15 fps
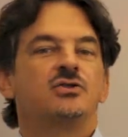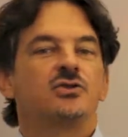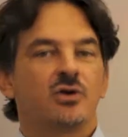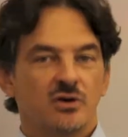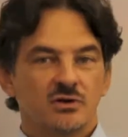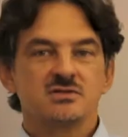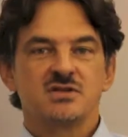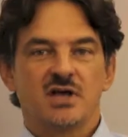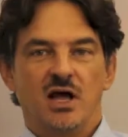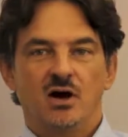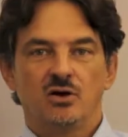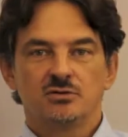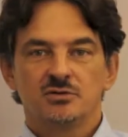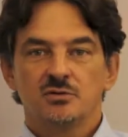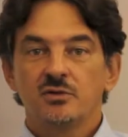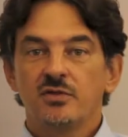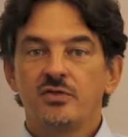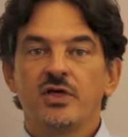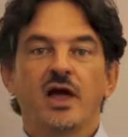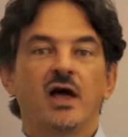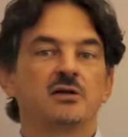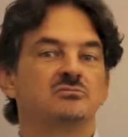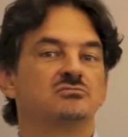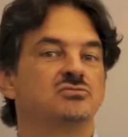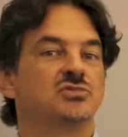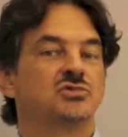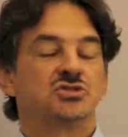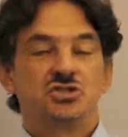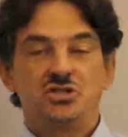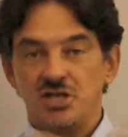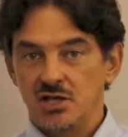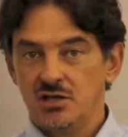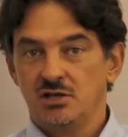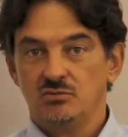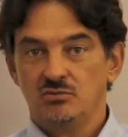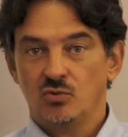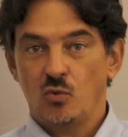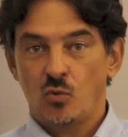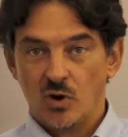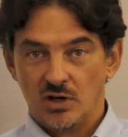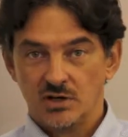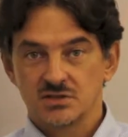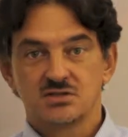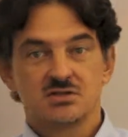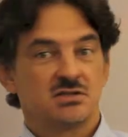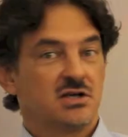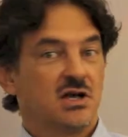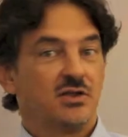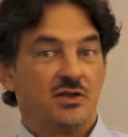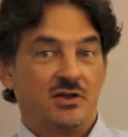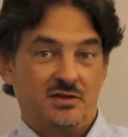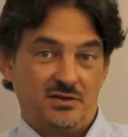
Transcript: Turns out that she was